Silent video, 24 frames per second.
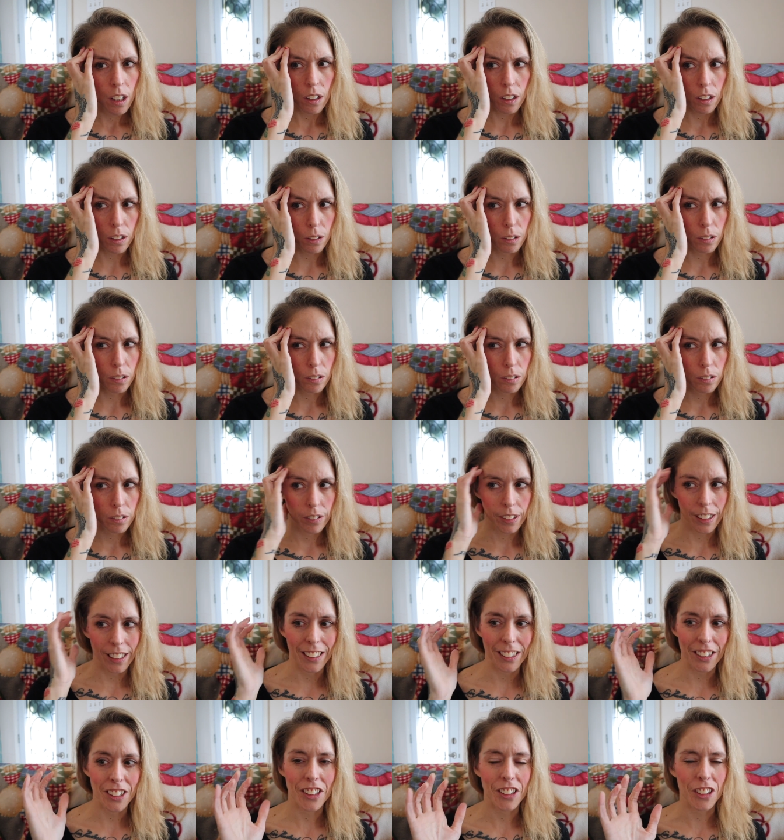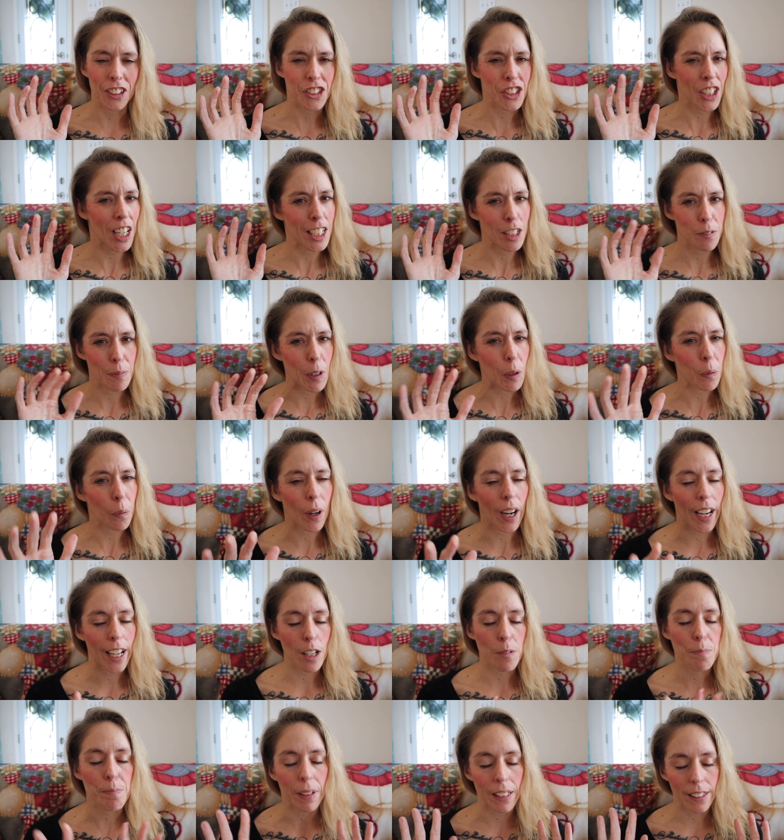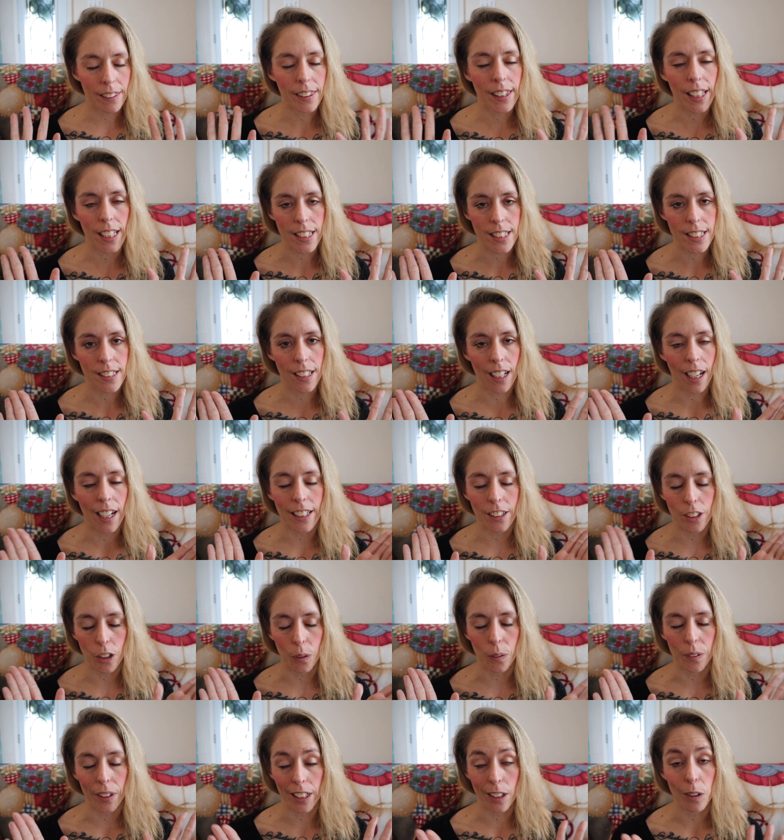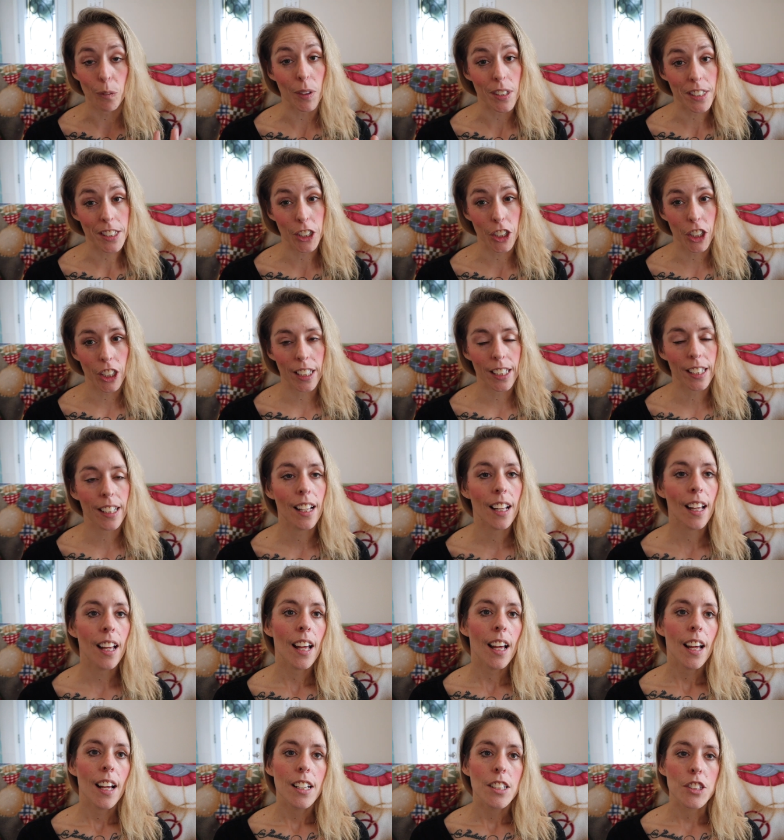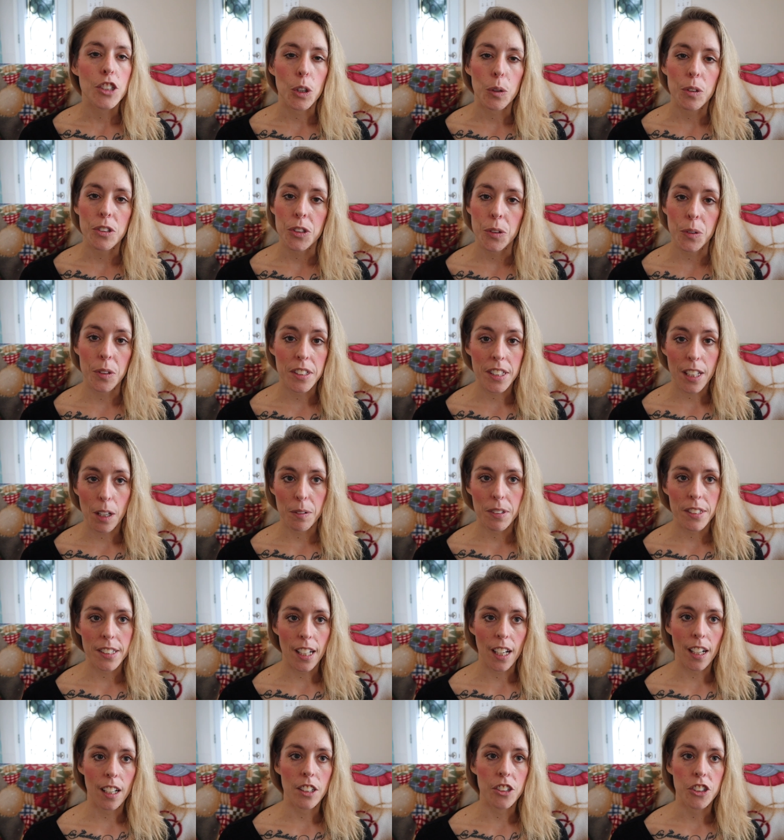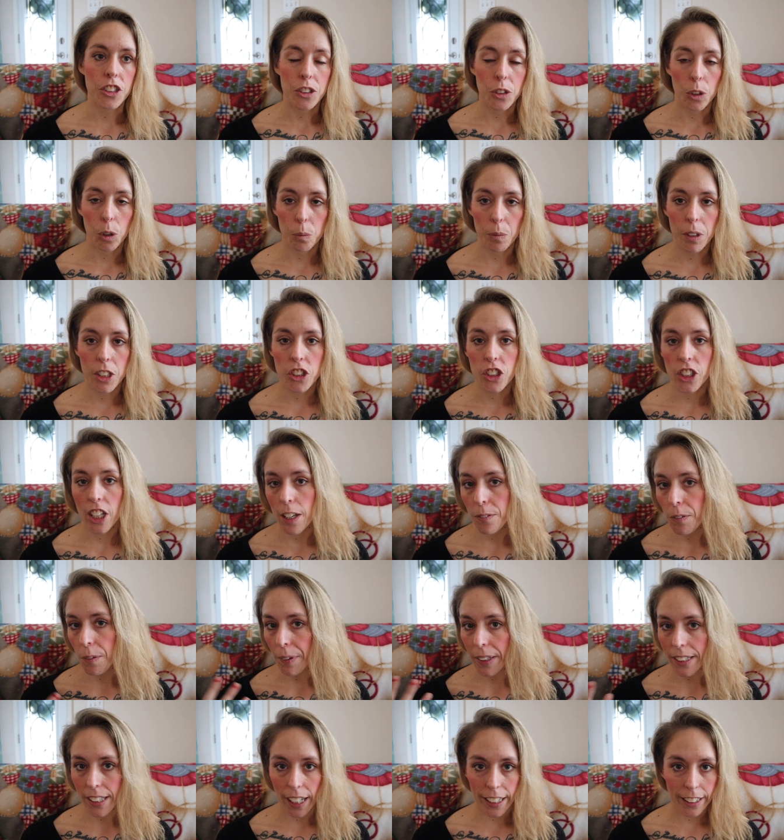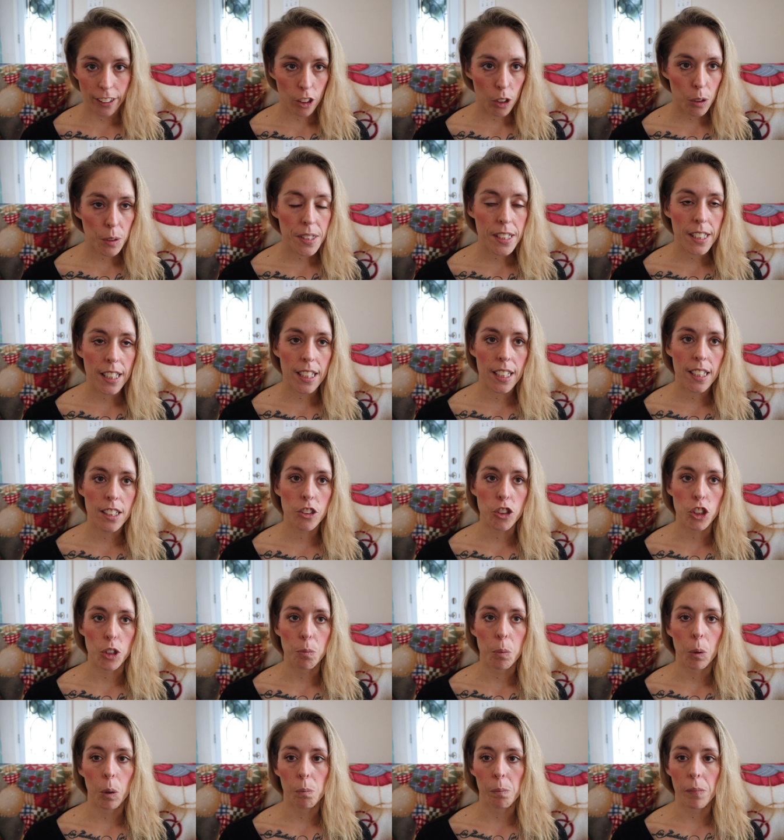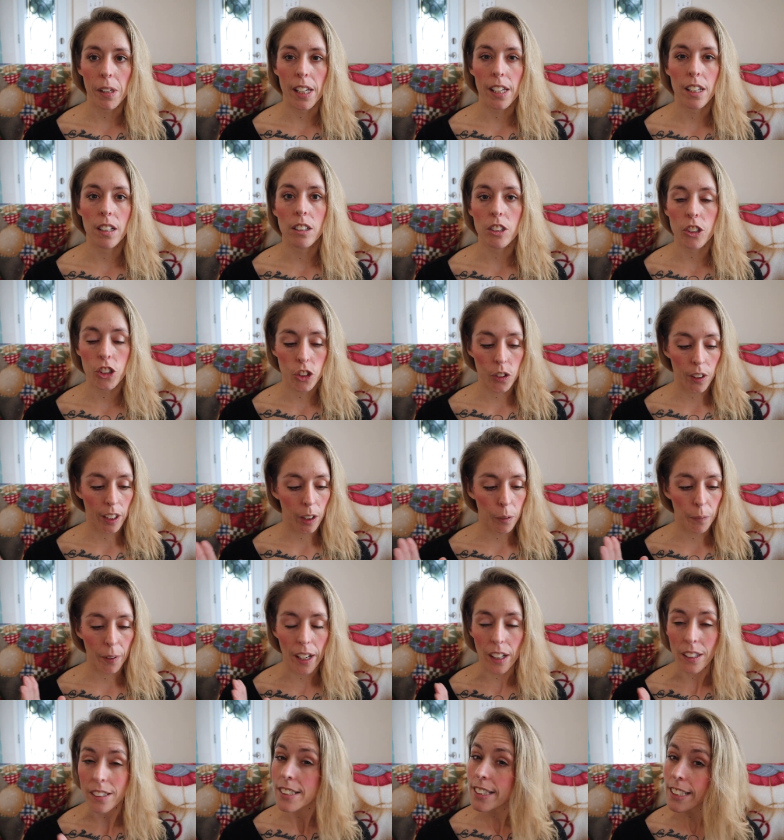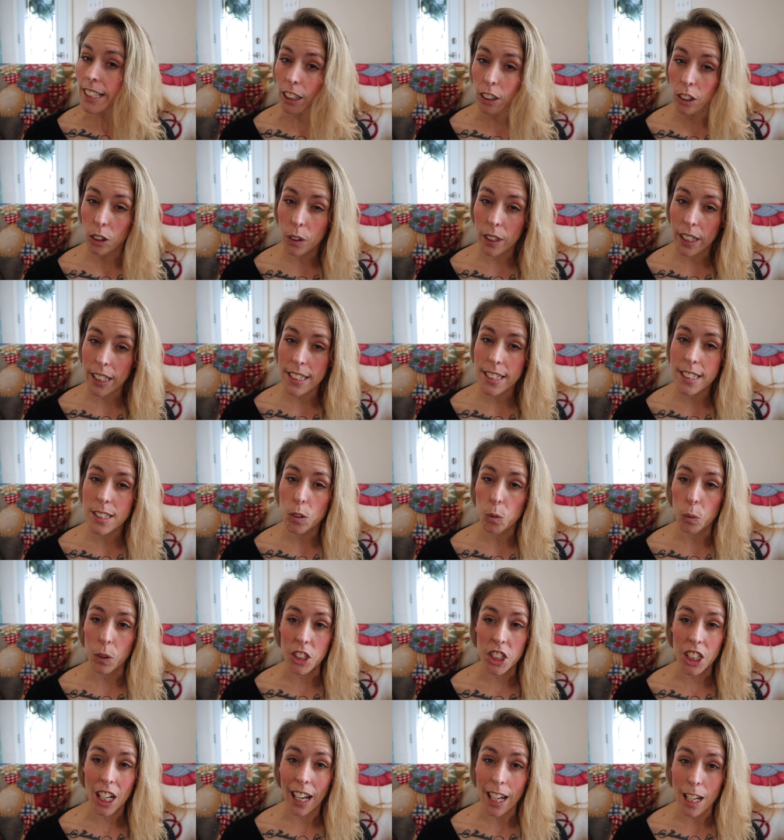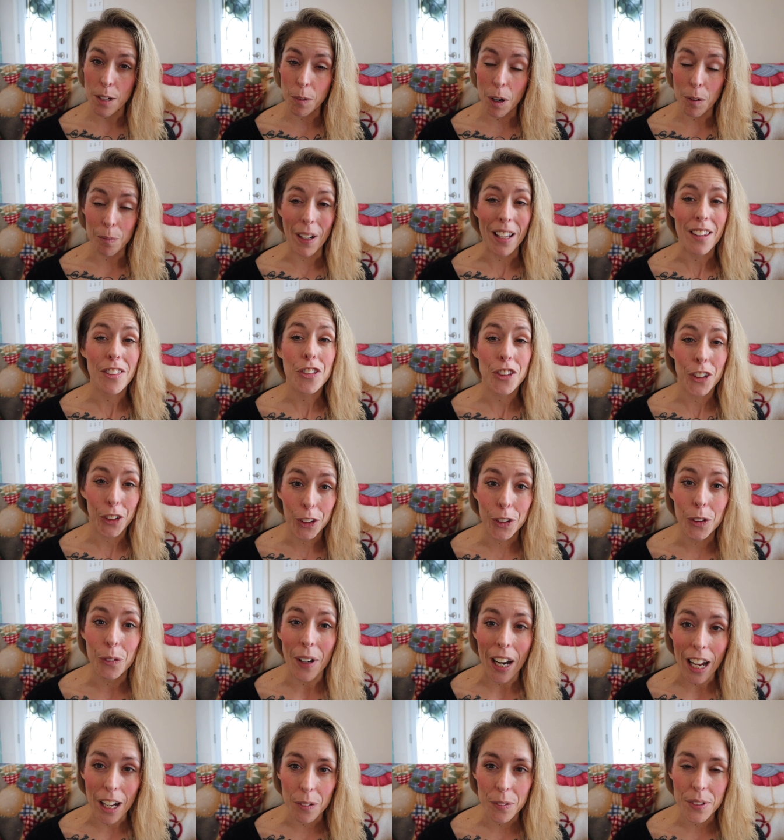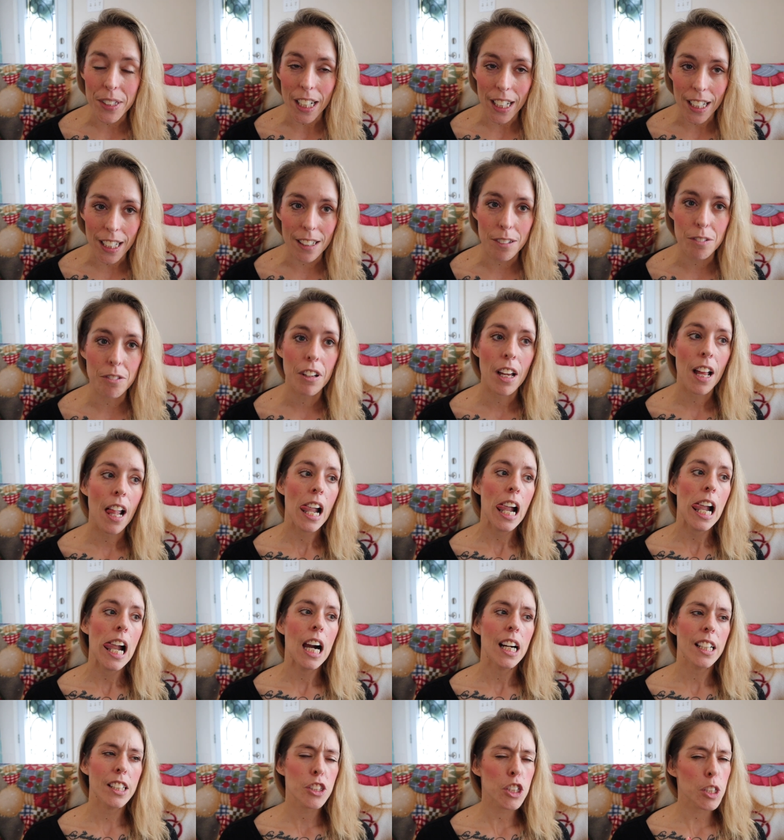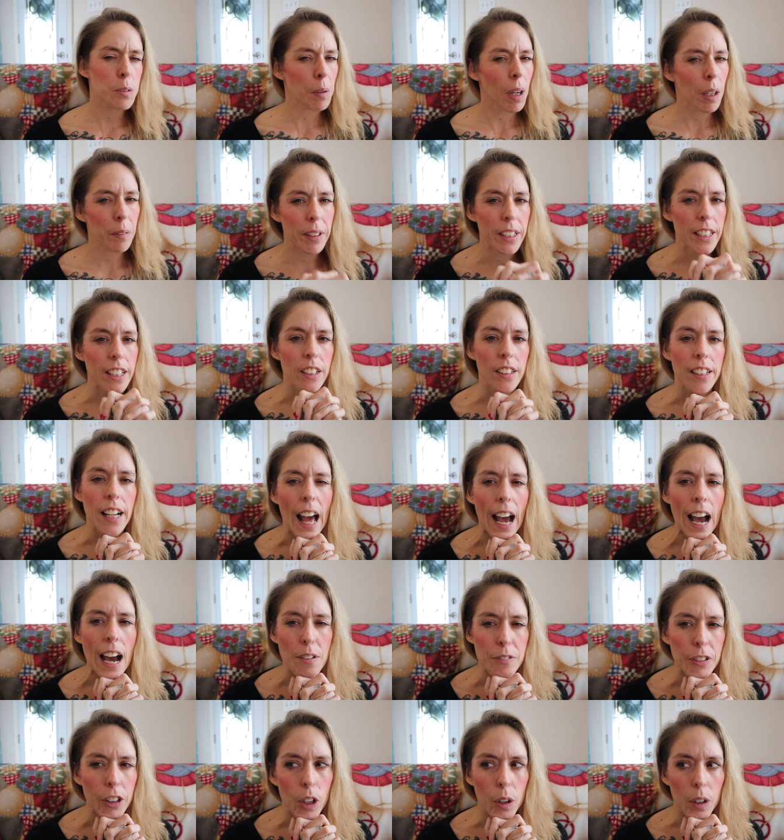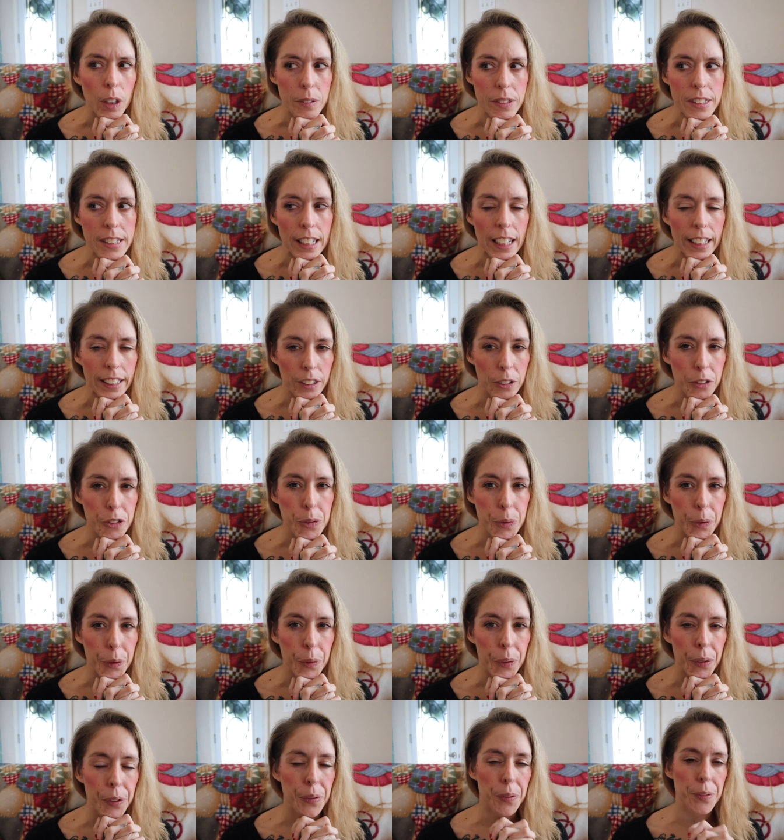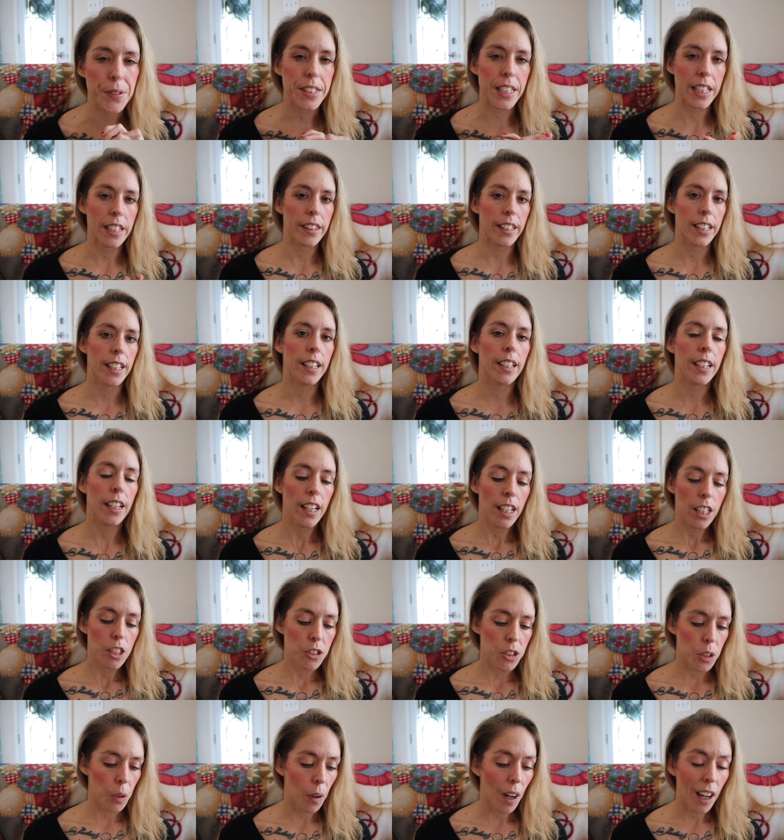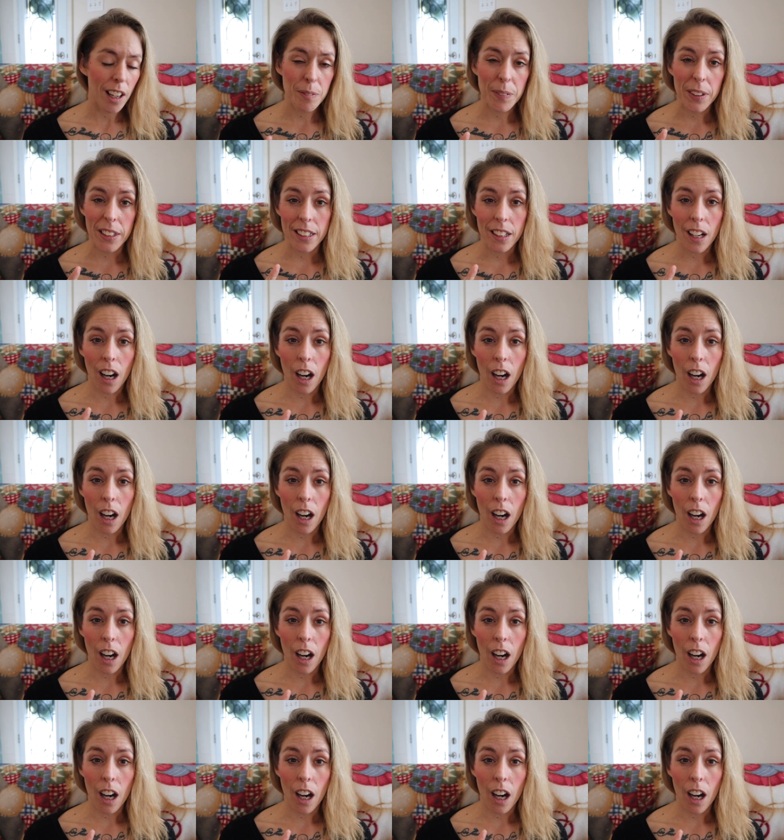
oh, and they're trying to be quiet, but they, I know that it wasn't good. So as soon as I was done, she told me, she gave me my diagnosis. She put me straight away on steroids, which I am on my third round of. This is probably a year and a half ago I was diagnosed with Crohn's, I think. So I've been